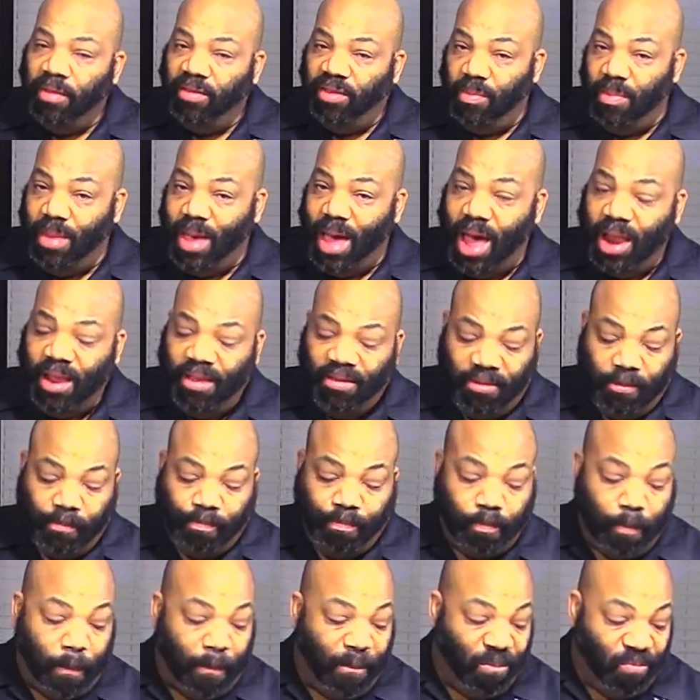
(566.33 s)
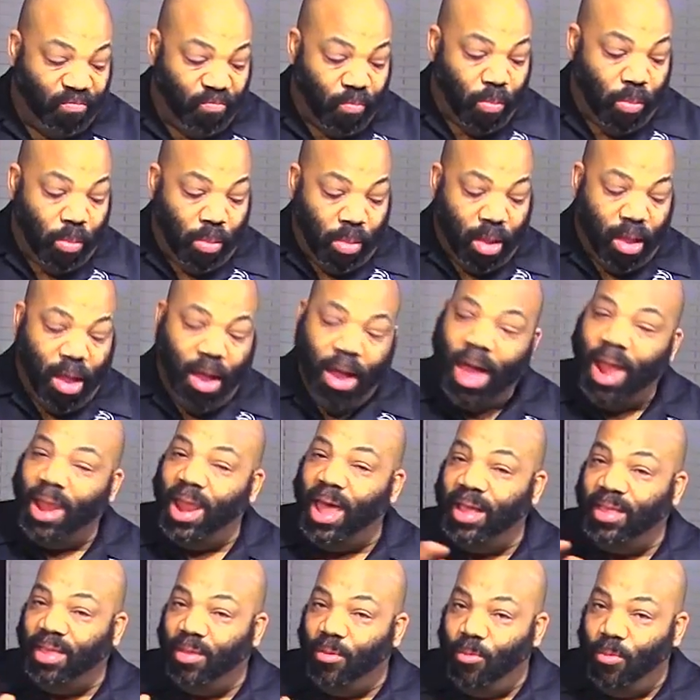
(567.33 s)
To be honest, I
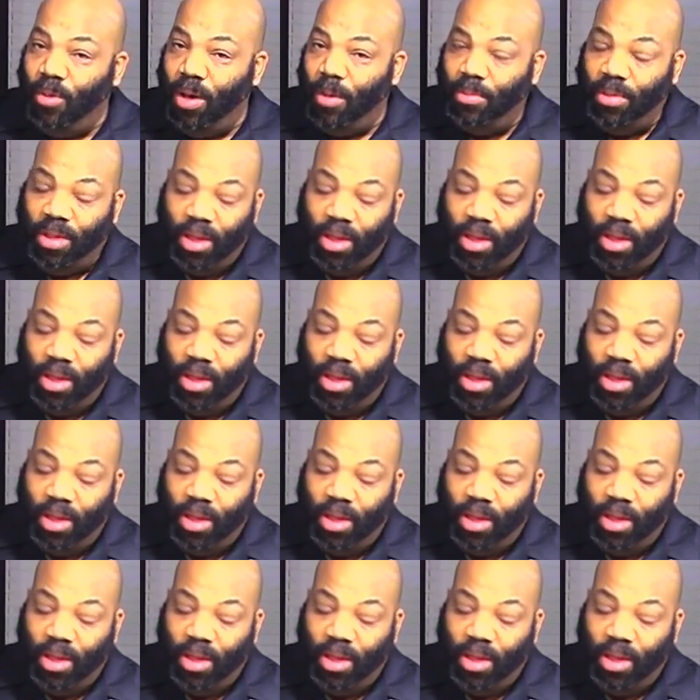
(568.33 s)
like the one